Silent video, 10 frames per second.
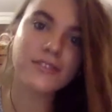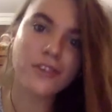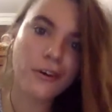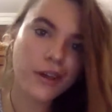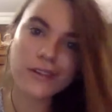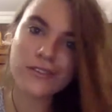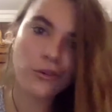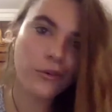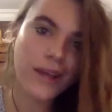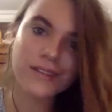So it's
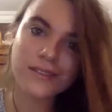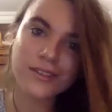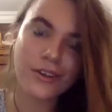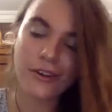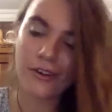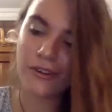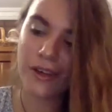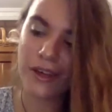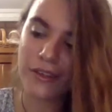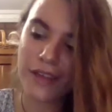always,
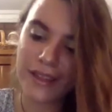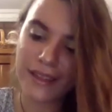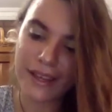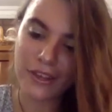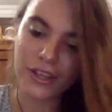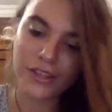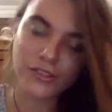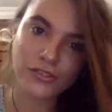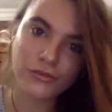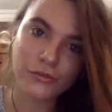a thing that you can